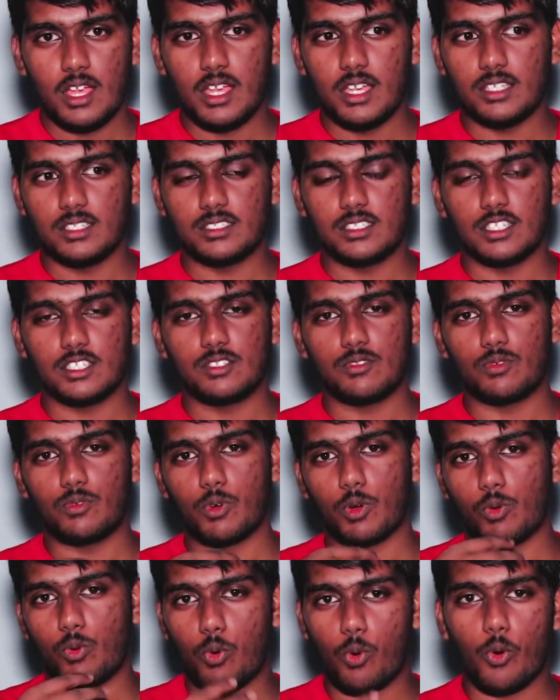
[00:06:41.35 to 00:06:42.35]
It's just
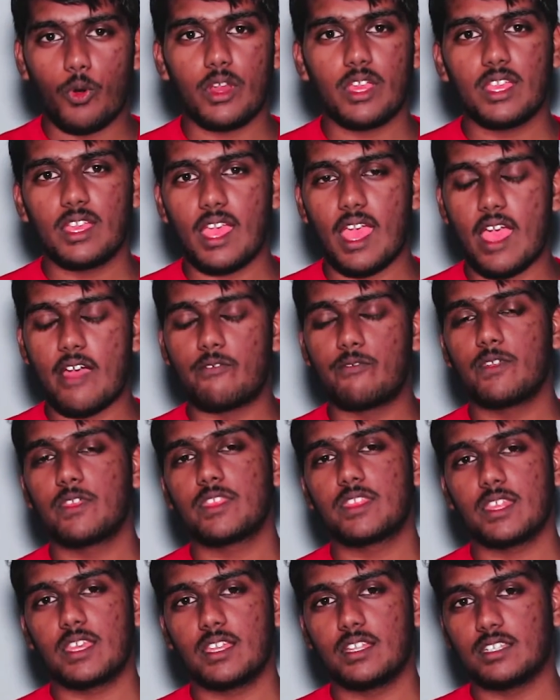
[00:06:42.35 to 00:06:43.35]
recording
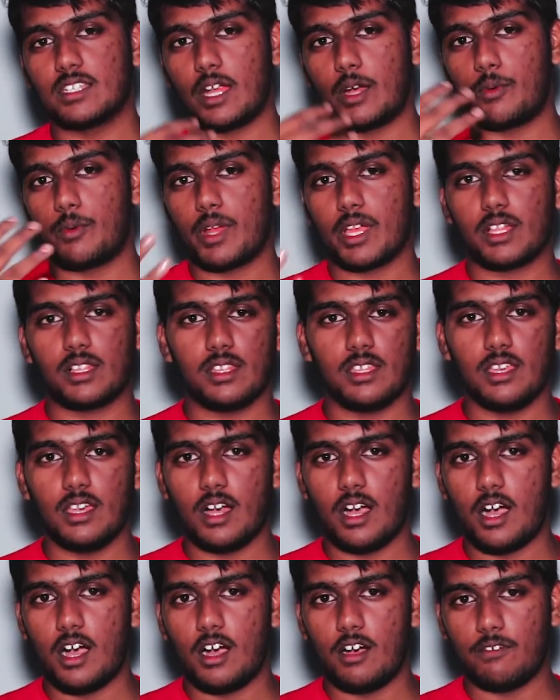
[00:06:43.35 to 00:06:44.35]
everything
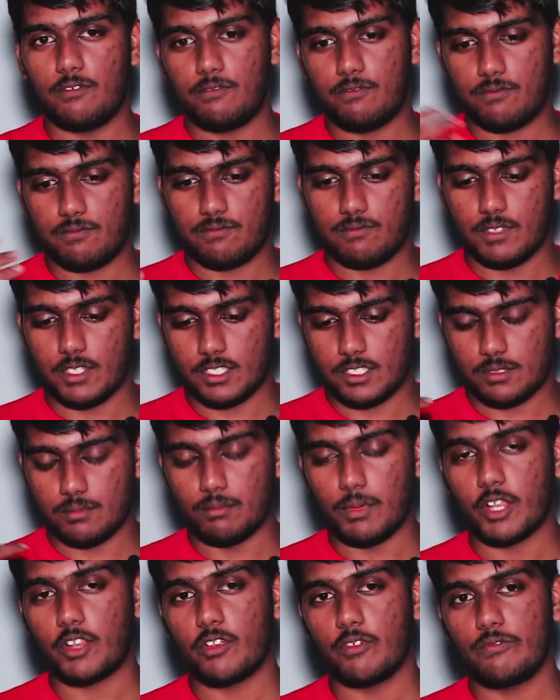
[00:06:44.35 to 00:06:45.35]
directly off this
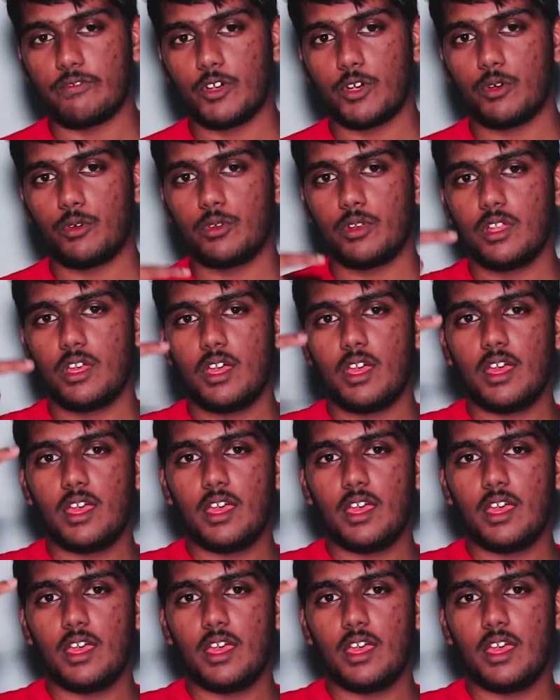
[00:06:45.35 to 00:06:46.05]
microphone